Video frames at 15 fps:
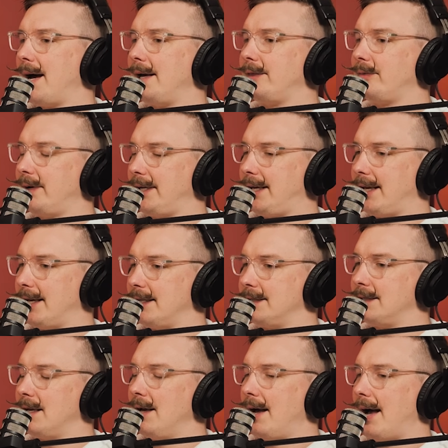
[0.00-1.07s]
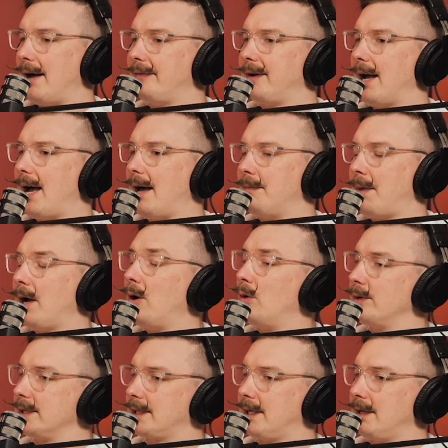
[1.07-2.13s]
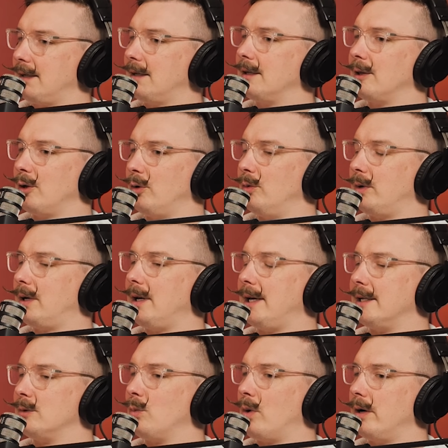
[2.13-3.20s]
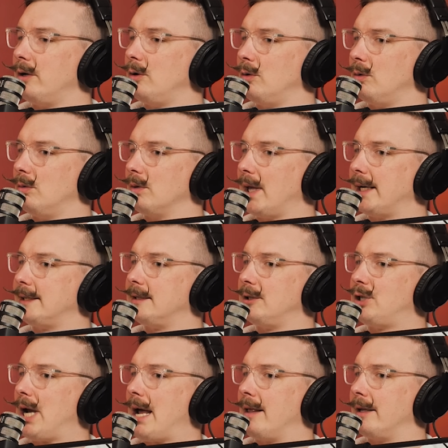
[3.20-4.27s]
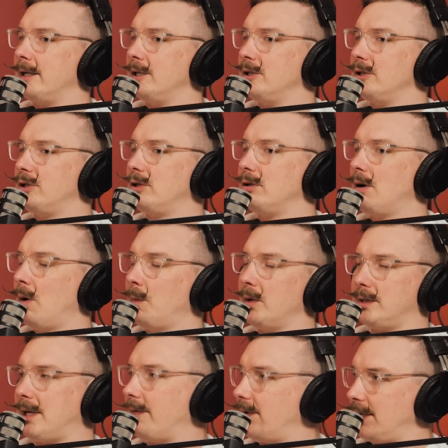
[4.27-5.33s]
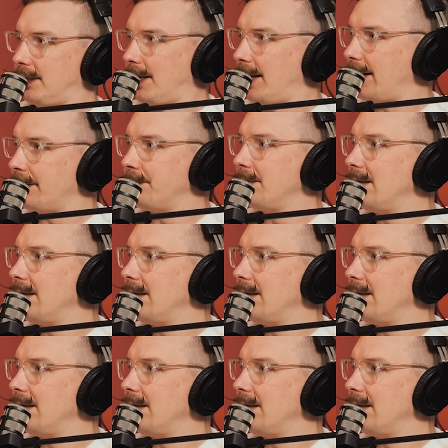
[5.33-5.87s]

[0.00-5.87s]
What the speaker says: my 3 kids, I've got my oldest kid, Luke, is one who likes to challenge almost everything.